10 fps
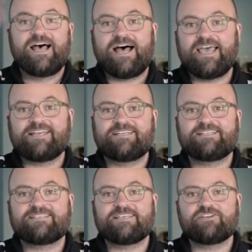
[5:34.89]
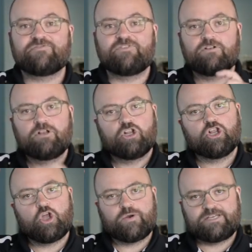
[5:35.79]
High intensity interval,
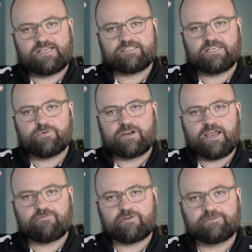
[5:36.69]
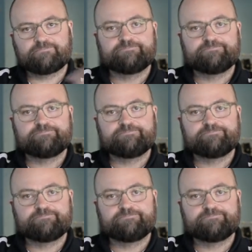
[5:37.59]
low intensity recovery.